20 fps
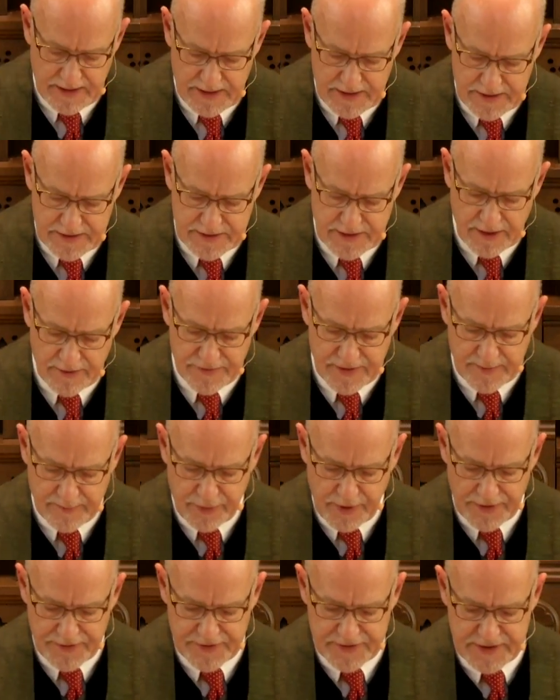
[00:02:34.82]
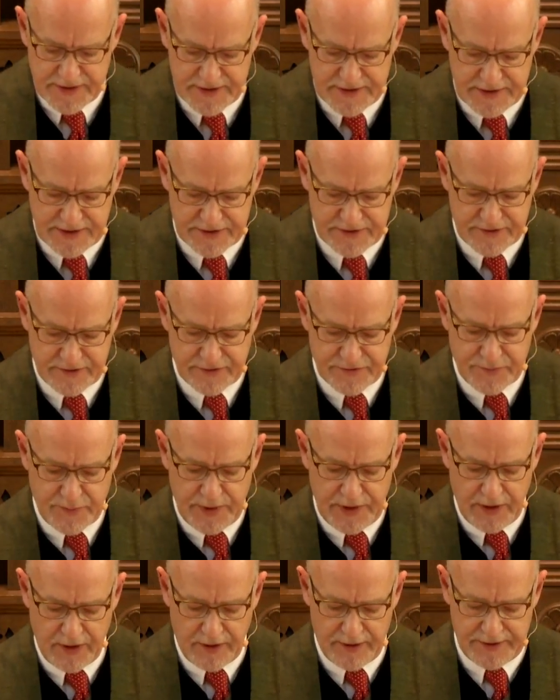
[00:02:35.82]
So then, brothers and sisters,
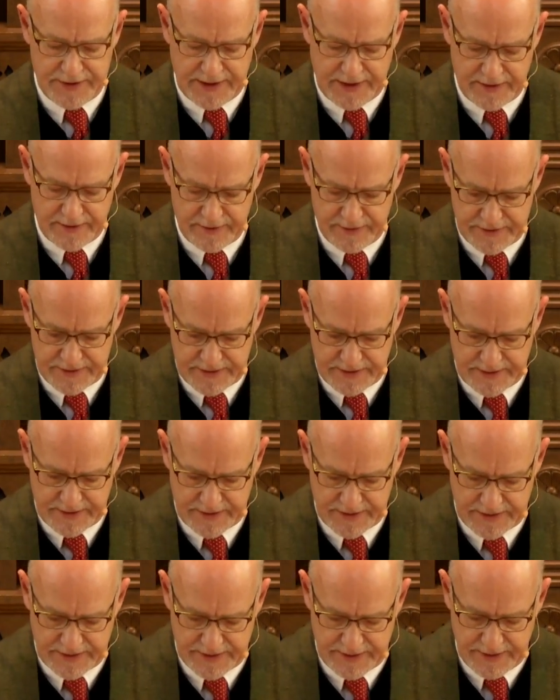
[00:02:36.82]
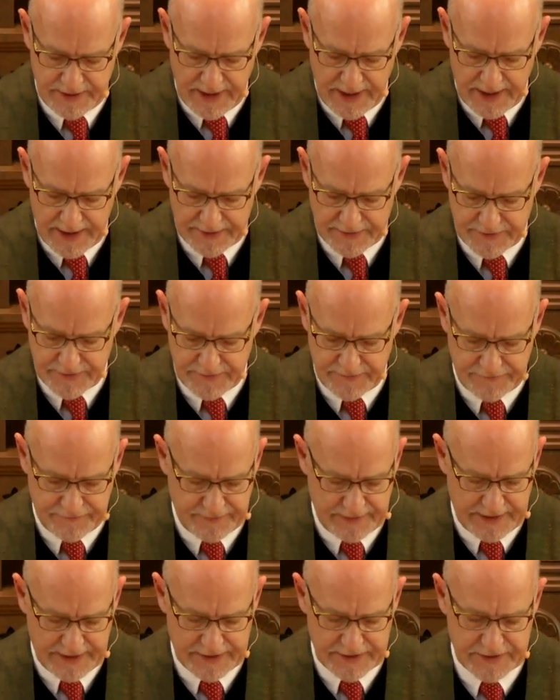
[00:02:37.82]
we are debtors not to the
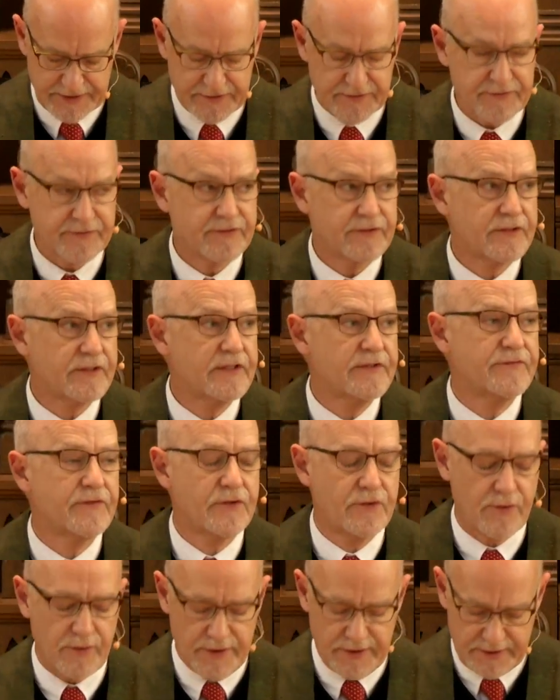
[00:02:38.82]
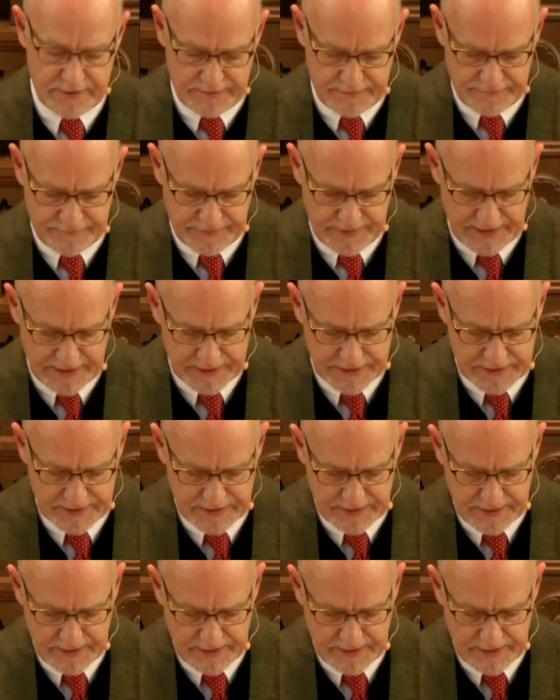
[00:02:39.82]
flesh, to live according to the flesh.